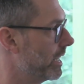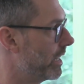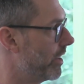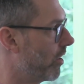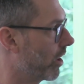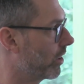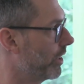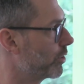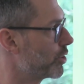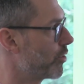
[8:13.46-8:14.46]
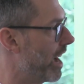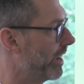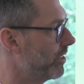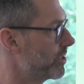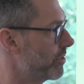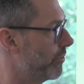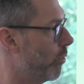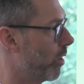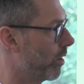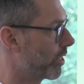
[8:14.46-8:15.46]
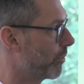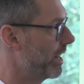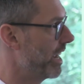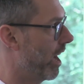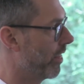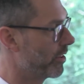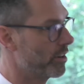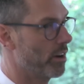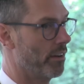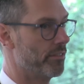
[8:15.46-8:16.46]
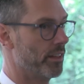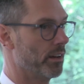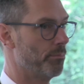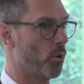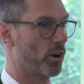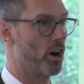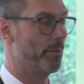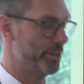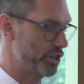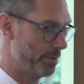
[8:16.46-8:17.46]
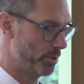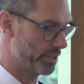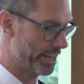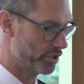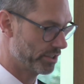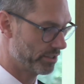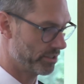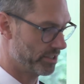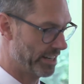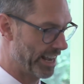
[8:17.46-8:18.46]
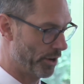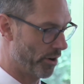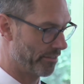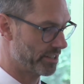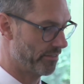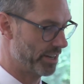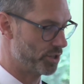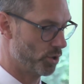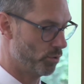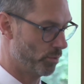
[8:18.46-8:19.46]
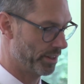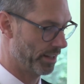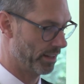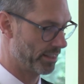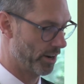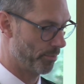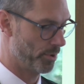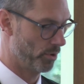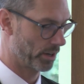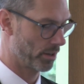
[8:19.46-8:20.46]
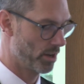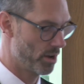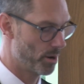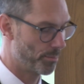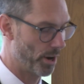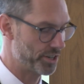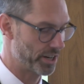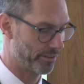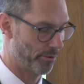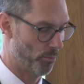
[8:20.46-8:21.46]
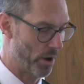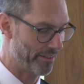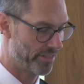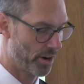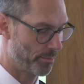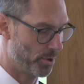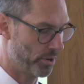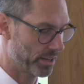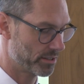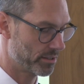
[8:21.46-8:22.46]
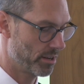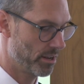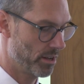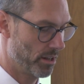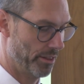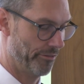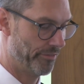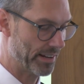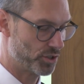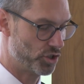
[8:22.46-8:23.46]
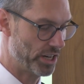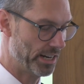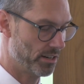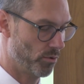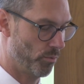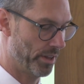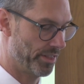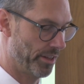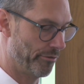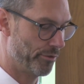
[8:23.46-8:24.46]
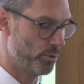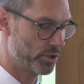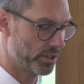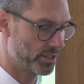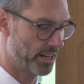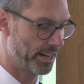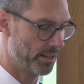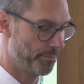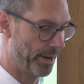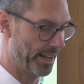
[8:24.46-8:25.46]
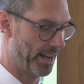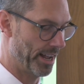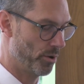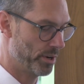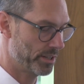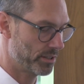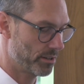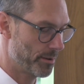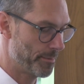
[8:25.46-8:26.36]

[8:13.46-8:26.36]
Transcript: There are clinical trials for three other of the more common gene mutations, C9orf72 with a therapeutic project from Wave Therapeutics, the FUS gene with the fusion study by Ionis,